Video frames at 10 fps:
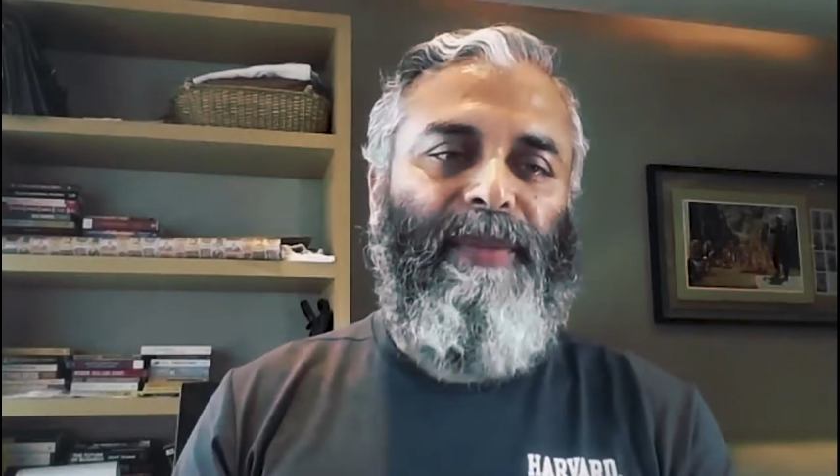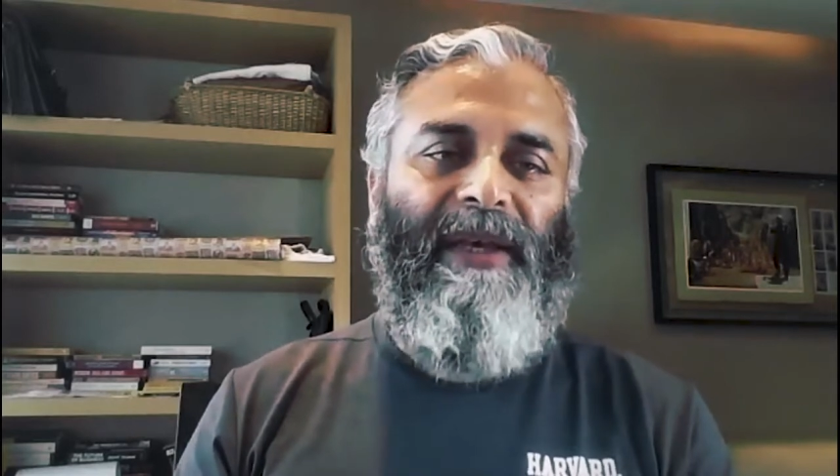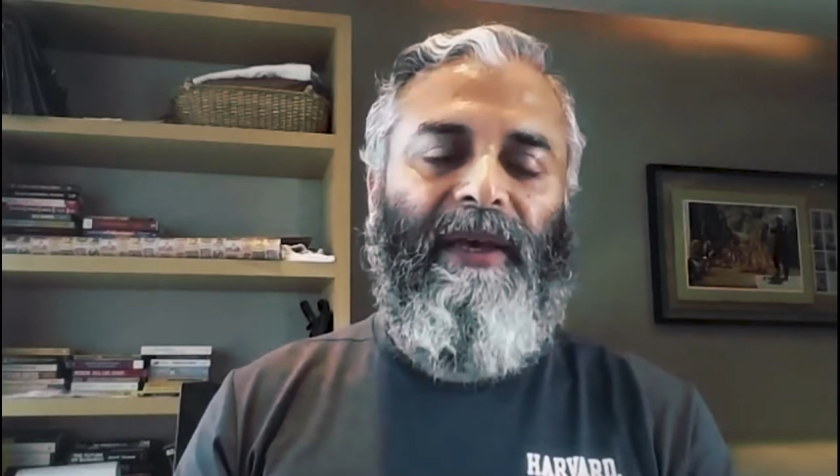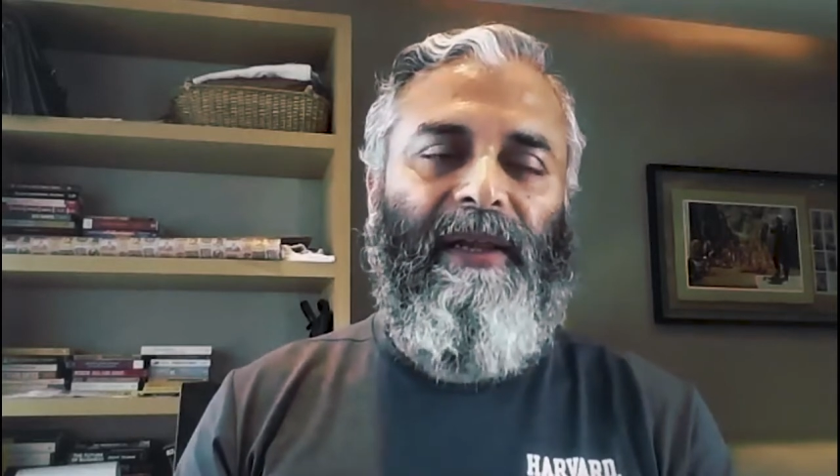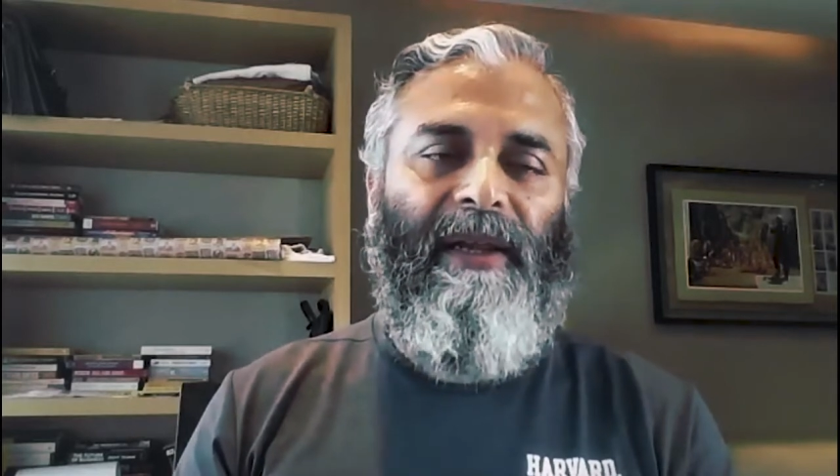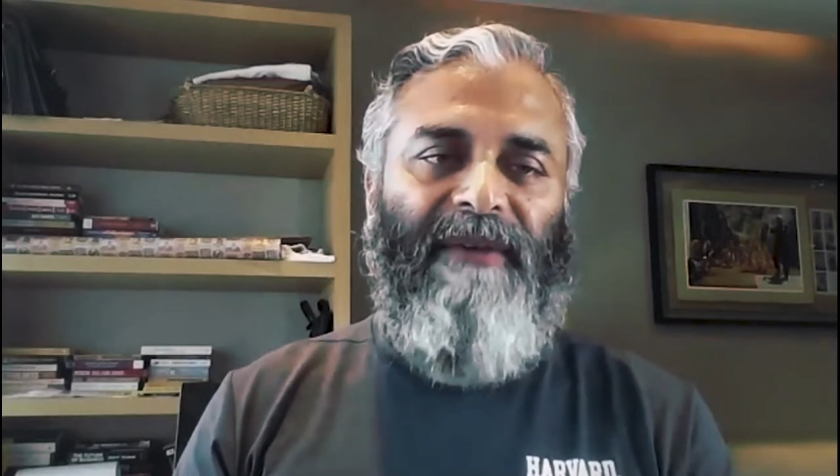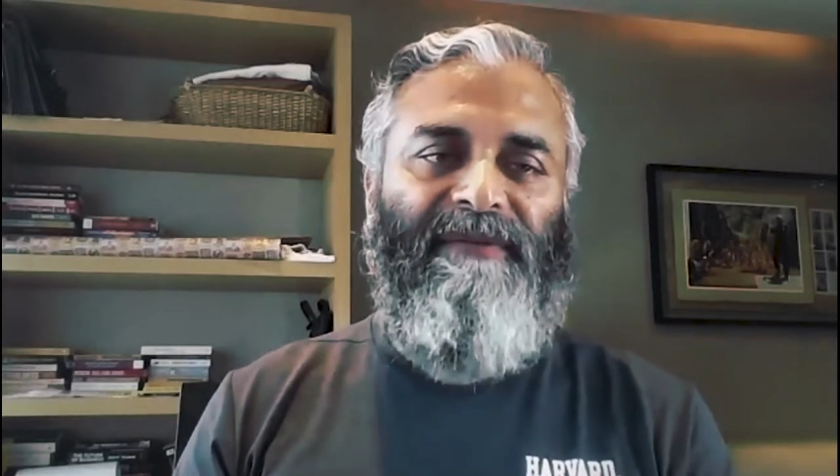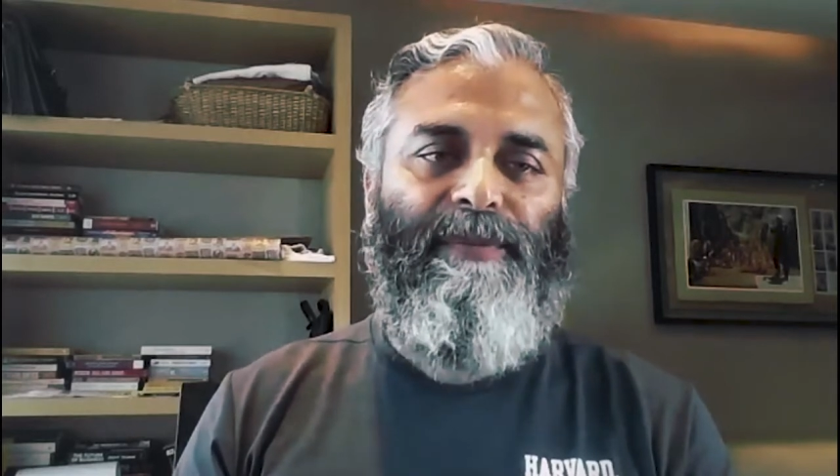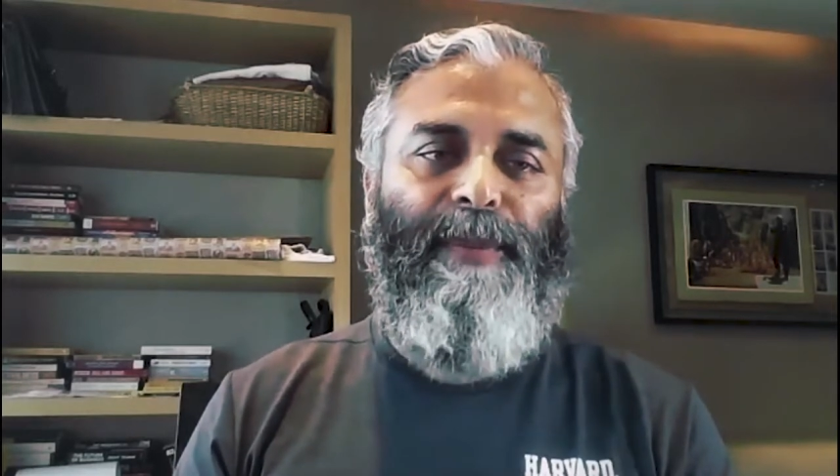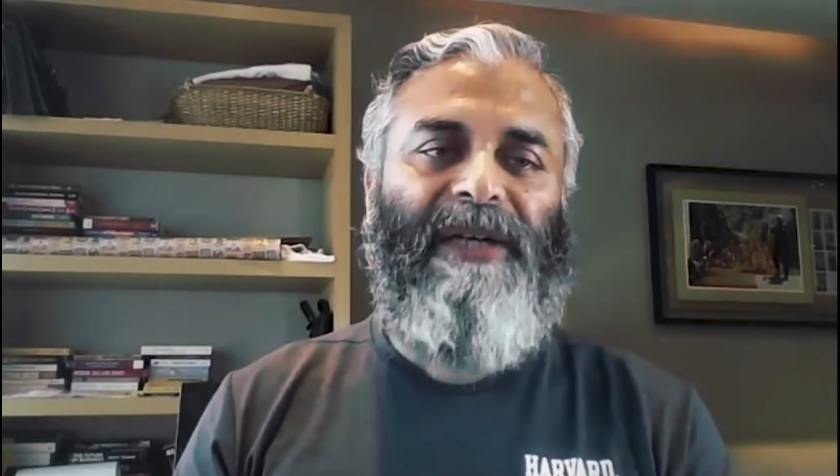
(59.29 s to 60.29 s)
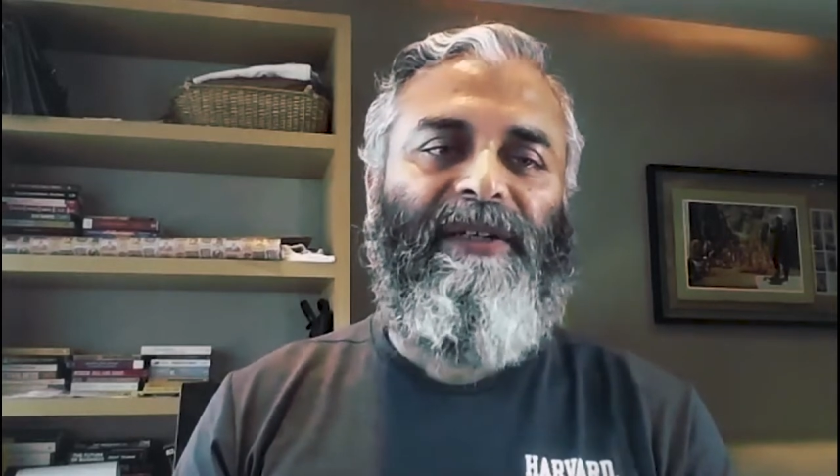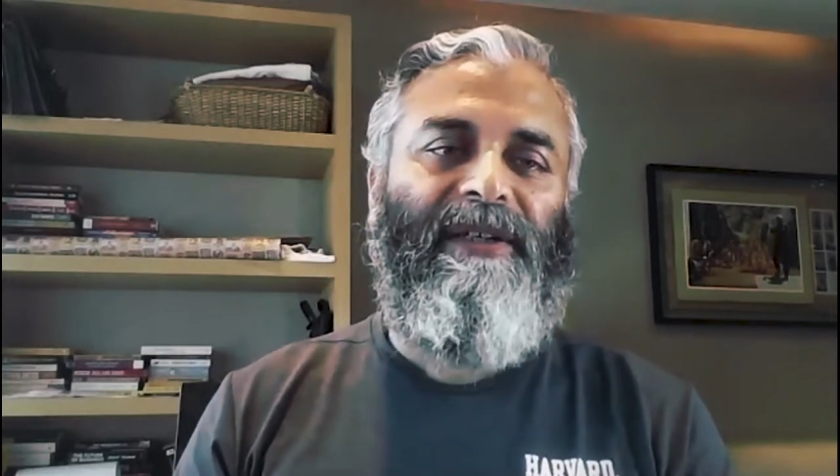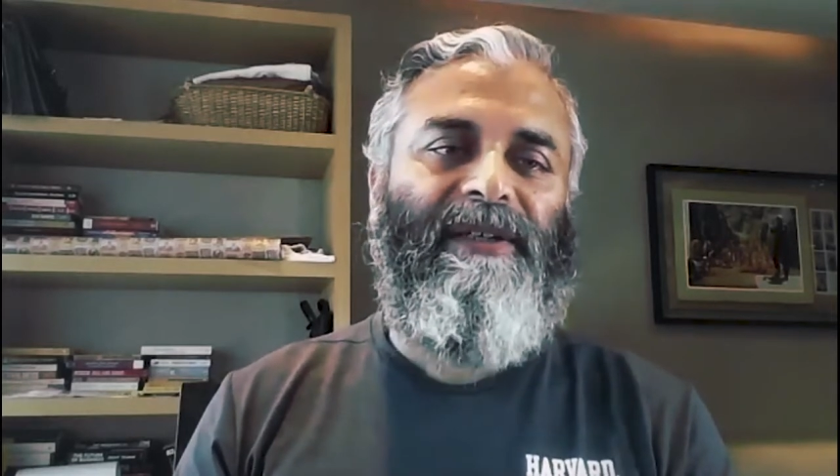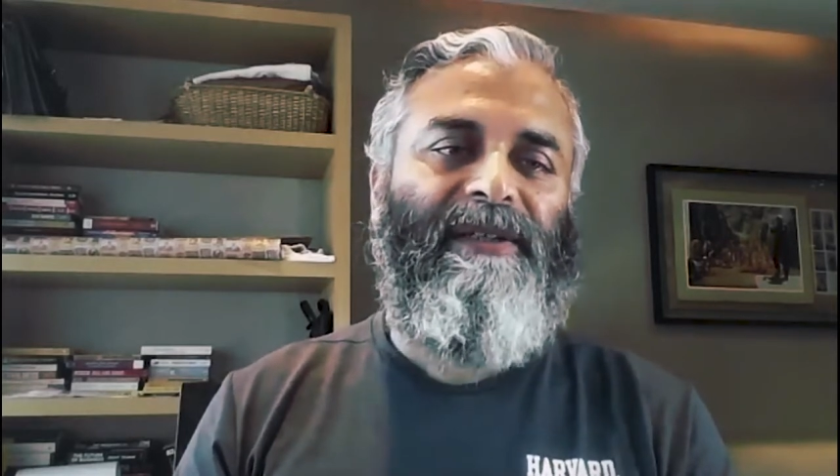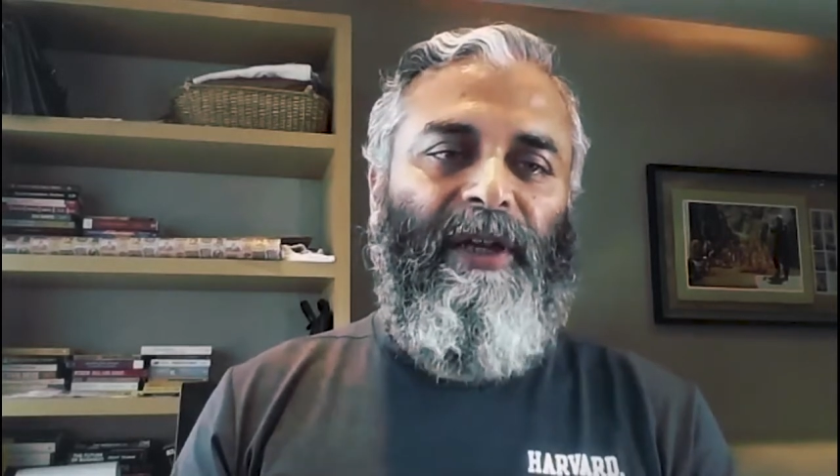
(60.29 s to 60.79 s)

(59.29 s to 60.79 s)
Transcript: making lives better,